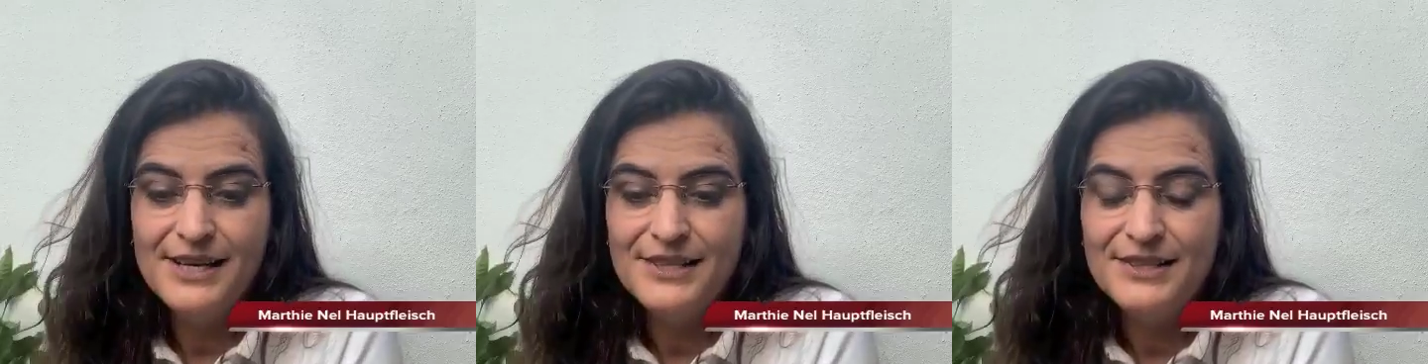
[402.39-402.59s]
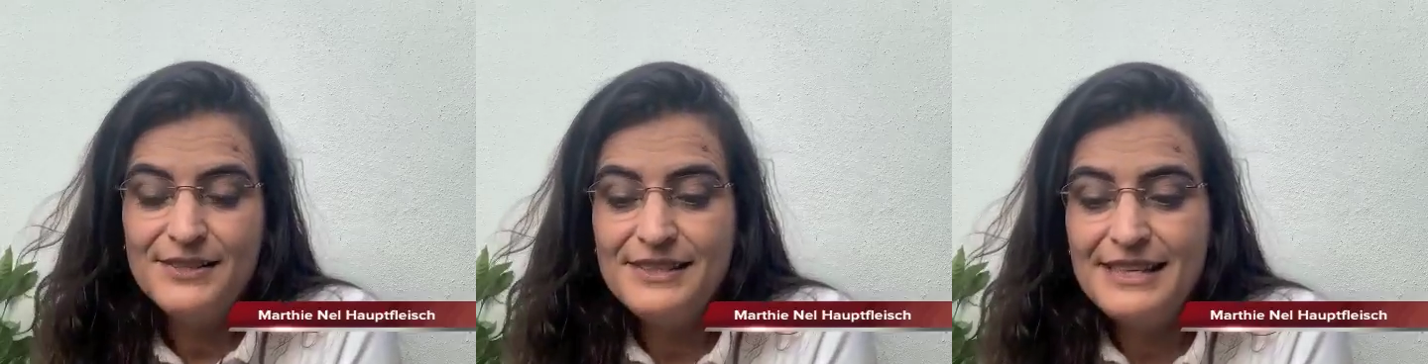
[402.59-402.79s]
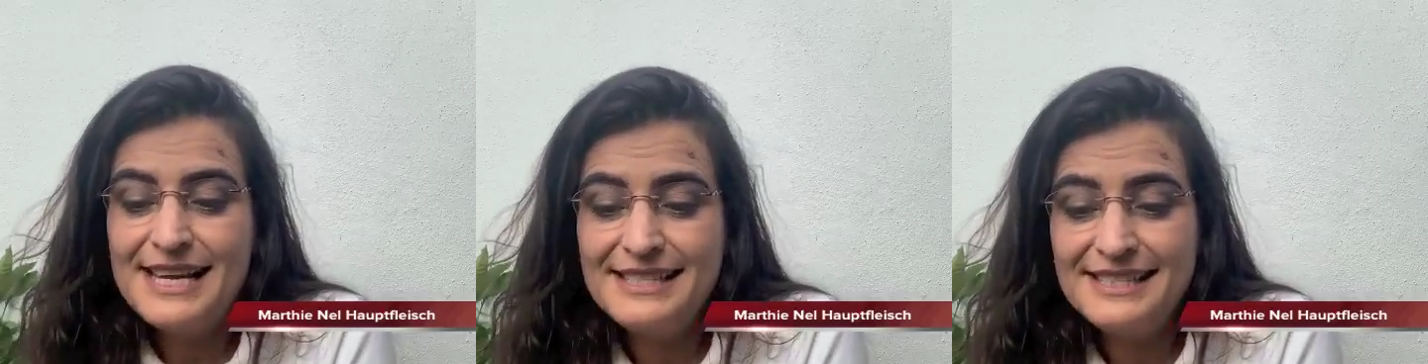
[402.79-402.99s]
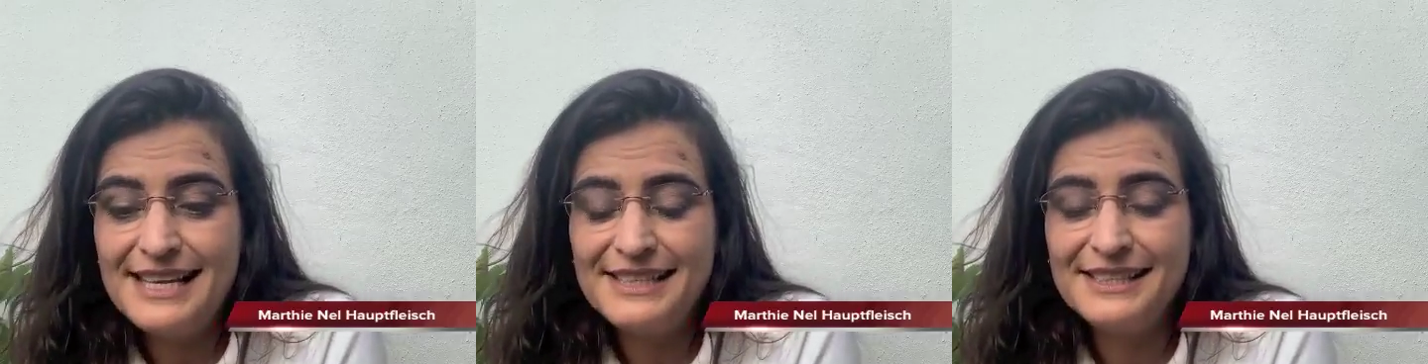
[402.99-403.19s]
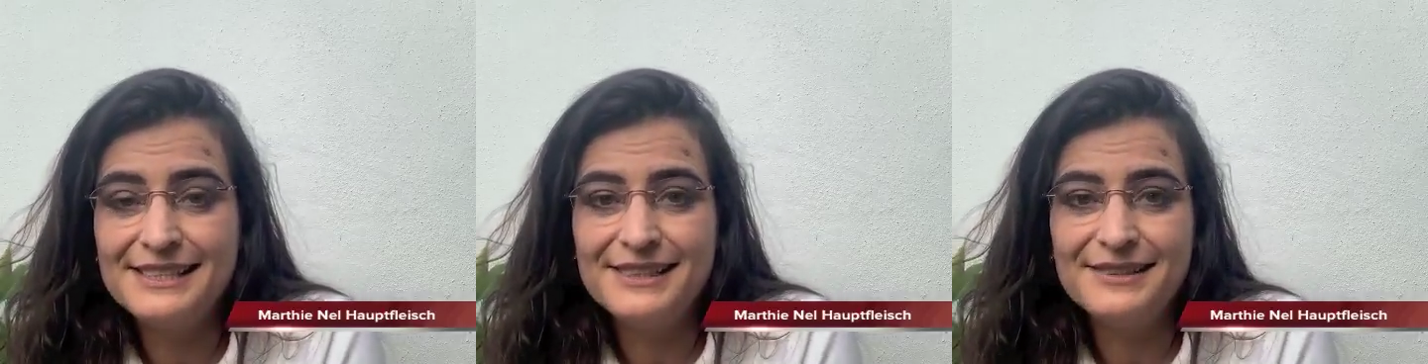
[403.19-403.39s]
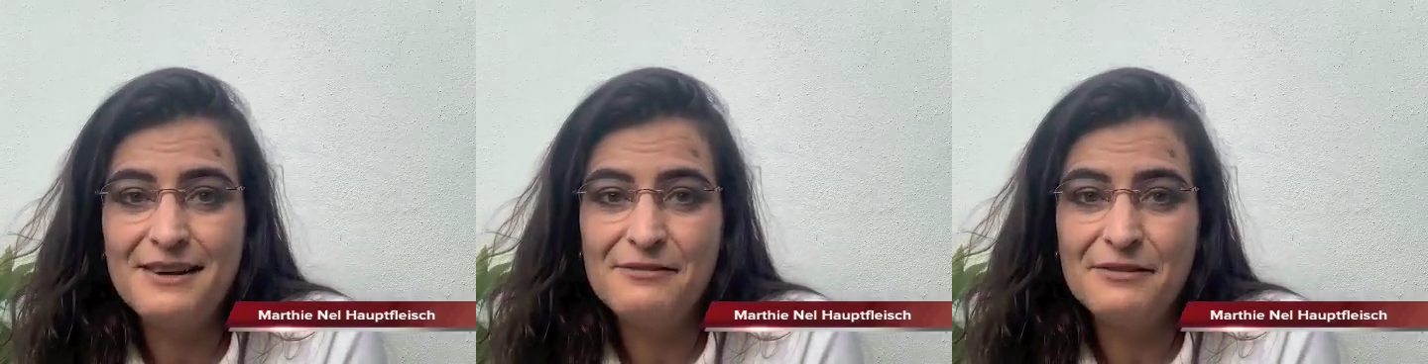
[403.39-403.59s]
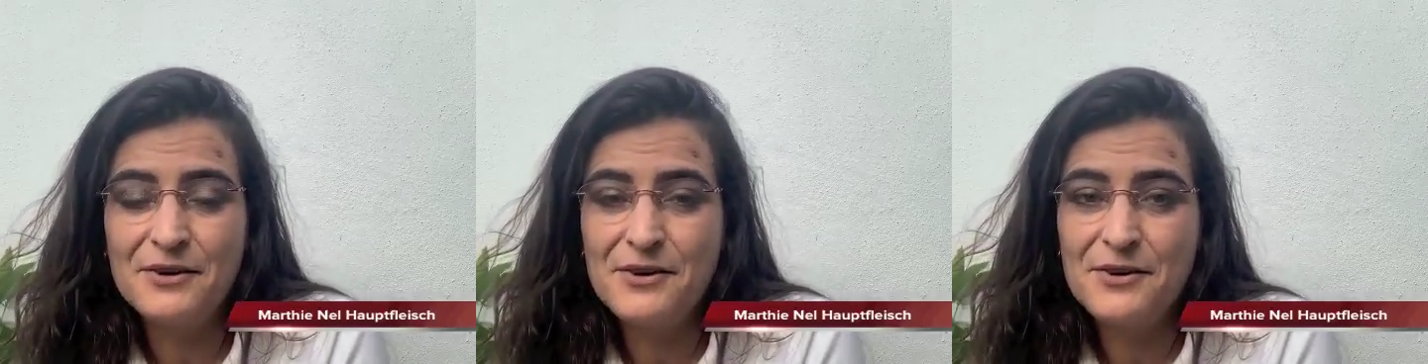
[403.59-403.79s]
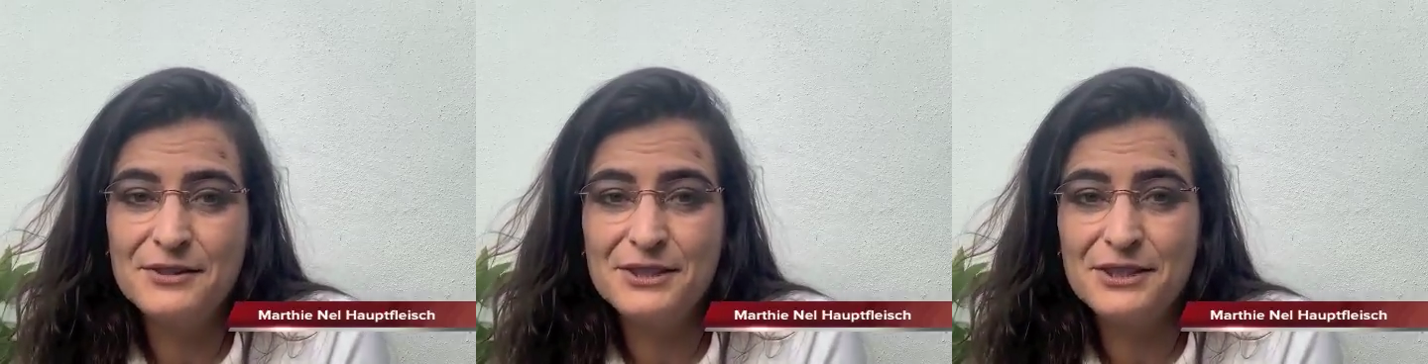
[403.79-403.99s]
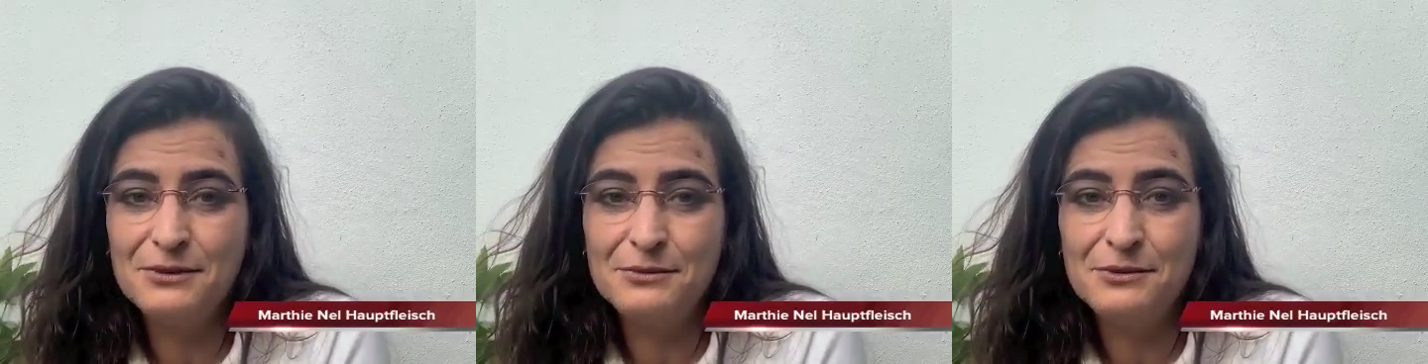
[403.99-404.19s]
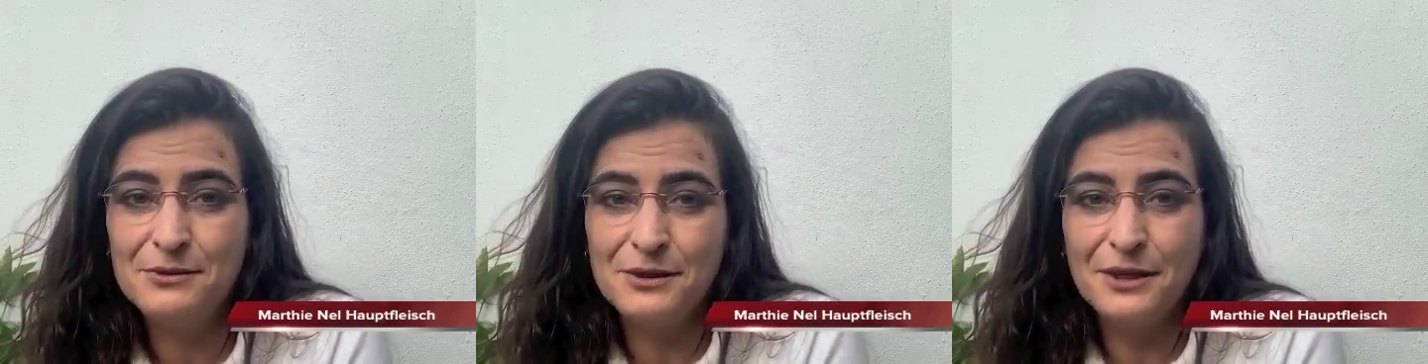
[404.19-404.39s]
So yes, that's Sing Afrikaans
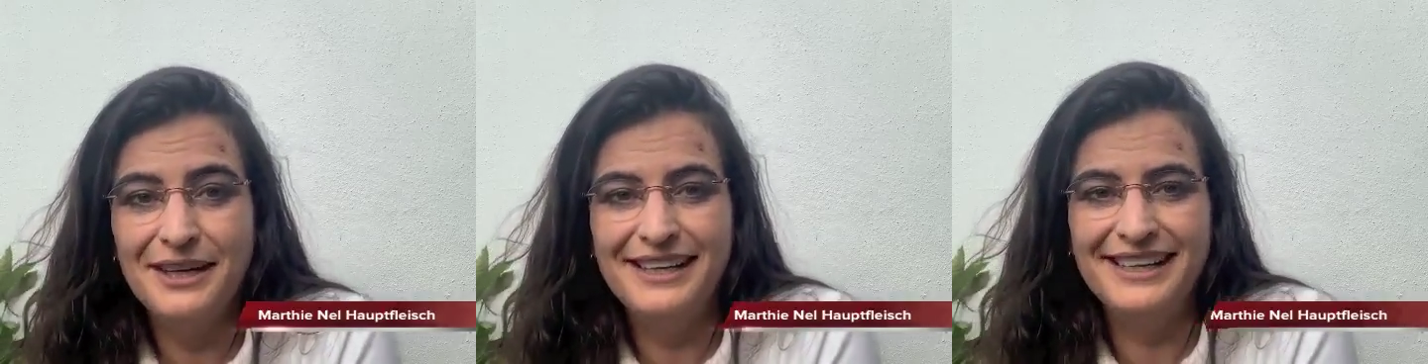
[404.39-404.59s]
too.